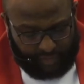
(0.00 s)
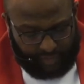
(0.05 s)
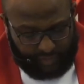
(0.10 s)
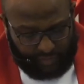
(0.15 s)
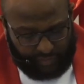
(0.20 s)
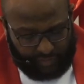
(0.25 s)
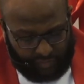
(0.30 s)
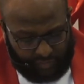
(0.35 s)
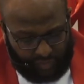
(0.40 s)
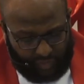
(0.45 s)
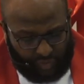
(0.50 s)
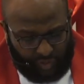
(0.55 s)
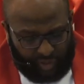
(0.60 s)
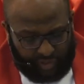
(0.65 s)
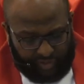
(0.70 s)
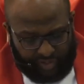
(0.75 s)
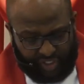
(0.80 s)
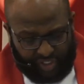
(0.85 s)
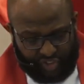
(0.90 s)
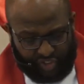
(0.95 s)
So,
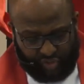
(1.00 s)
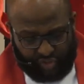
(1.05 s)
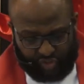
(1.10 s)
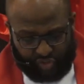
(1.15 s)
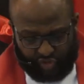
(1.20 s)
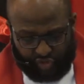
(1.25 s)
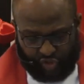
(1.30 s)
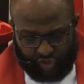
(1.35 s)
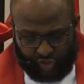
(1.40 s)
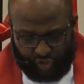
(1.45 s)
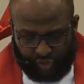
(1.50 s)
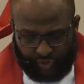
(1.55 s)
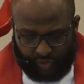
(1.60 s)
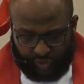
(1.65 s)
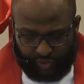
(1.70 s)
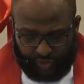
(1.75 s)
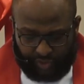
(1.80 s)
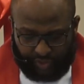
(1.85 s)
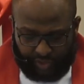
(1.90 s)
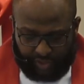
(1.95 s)
God, teach us to
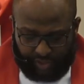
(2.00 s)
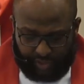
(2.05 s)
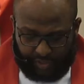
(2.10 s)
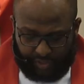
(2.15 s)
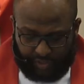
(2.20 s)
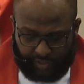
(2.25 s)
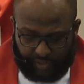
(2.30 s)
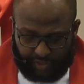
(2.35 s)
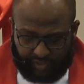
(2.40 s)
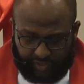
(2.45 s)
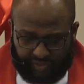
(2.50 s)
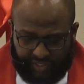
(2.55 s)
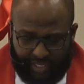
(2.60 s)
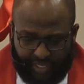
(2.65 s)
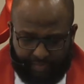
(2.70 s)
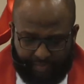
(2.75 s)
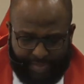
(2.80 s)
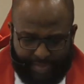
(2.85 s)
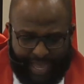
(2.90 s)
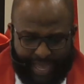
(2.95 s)

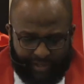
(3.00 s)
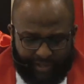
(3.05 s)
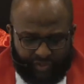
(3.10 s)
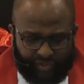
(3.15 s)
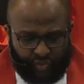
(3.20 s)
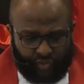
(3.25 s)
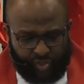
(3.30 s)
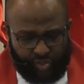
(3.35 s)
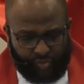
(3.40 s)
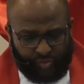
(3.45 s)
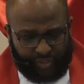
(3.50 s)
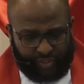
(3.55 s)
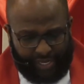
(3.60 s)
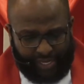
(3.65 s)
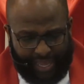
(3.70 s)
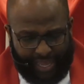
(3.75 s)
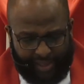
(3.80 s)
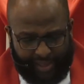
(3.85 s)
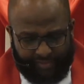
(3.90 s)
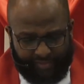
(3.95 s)
step back so you can
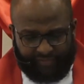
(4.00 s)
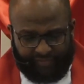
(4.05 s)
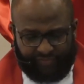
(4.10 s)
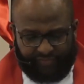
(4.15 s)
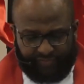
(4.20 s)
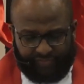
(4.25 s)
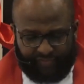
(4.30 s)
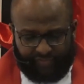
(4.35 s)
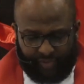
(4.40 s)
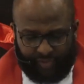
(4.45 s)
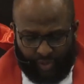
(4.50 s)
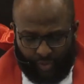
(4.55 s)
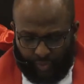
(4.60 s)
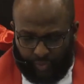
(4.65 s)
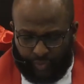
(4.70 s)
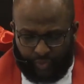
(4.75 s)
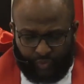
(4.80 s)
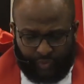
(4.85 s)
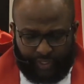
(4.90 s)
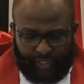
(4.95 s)
have your
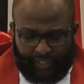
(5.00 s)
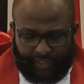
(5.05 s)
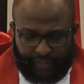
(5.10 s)
own way.